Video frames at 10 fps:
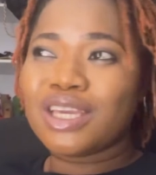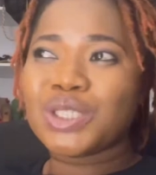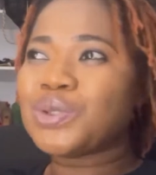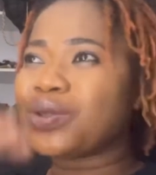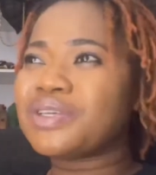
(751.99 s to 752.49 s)

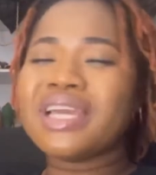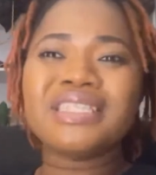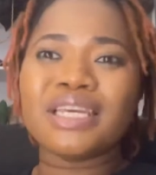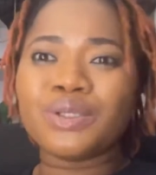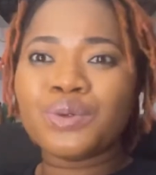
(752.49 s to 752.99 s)
She was
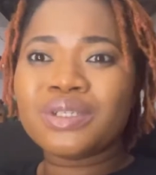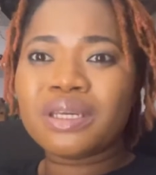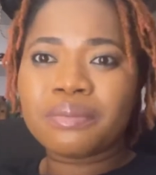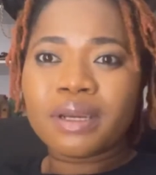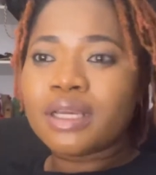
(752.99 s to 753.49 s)
already a no
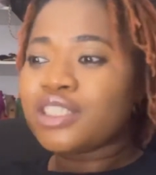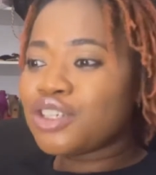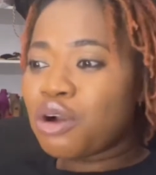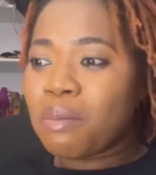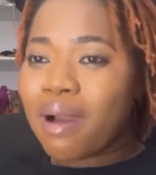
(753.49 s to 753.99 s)
name. She
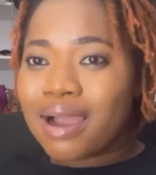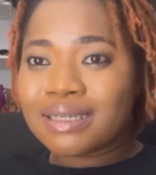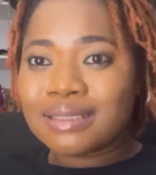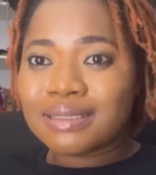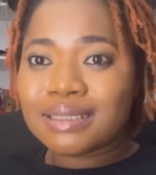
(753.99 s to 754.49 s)
got
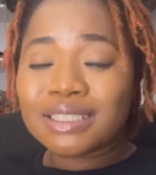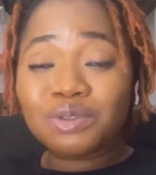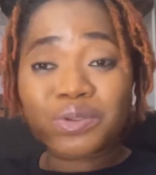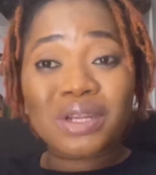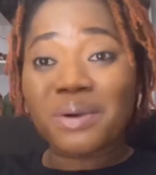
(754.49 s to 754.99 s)
married. She
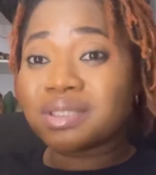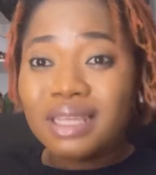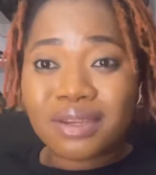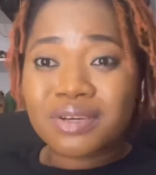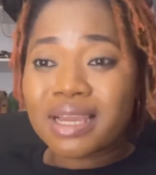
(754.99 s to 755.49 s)
was one I was
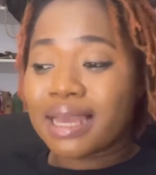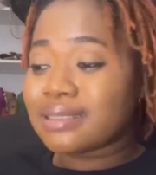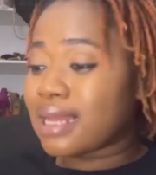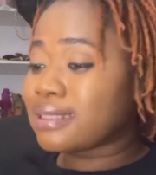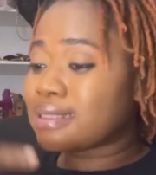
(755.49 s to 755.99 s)
telling you guys
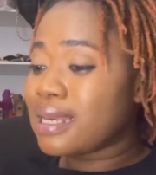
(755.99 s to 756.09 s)
that.